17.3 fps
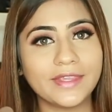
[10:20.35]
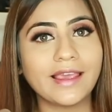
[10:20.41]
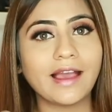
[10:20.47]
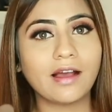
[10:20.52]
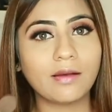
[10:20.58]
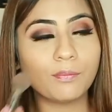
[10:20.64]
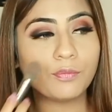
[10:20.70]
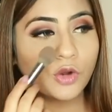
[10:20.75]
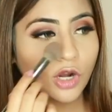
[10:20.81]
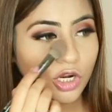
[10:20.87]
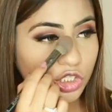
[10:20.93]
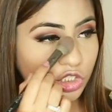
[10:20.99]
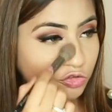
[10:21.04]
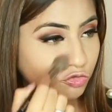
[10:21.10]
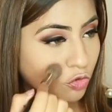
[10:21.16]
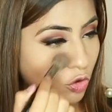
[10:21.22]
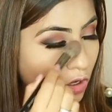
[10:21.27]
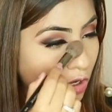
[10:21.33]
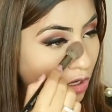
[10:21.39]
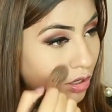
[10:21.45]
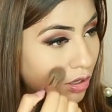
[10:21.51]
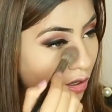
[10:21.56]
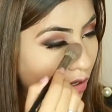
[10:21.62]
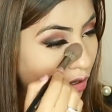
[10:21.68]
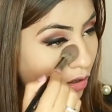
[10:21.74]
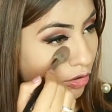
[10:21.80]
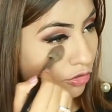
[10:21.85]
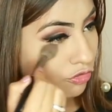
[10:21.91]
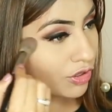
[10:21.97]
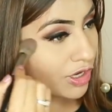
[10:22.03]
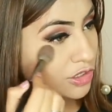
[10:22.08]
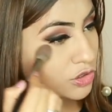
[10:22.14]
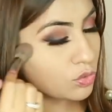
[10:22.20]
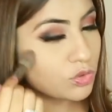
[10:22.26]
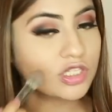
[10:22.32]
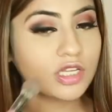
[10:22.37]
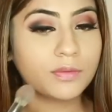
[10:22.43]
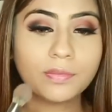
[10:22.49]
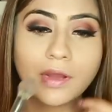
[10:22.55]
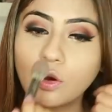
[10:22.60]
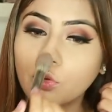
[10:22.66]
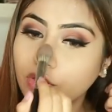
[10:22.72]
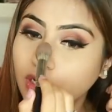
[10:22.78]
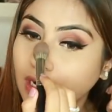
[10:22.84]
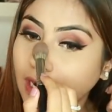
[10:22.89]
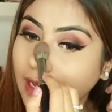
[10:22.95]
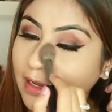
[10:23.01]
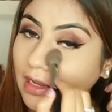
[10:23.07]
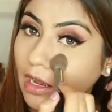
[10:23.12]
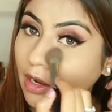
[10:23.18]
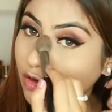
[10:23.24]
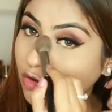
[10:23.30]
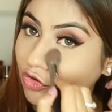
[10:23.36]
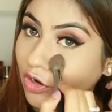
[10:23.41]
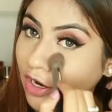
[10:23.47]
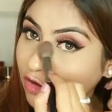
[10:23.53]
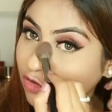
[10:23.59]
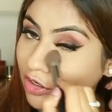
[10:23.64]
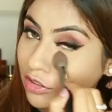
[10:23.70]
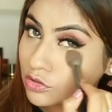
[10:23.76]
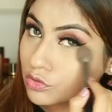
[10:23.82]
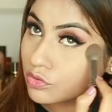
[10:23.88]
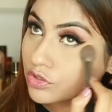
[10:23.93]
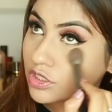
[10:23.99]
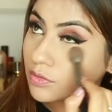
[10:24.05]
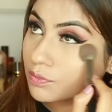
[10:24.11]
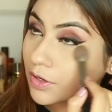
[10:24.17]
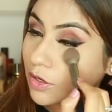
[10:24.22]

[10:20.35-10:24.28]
yeah brush for translucent powder like under eye translucent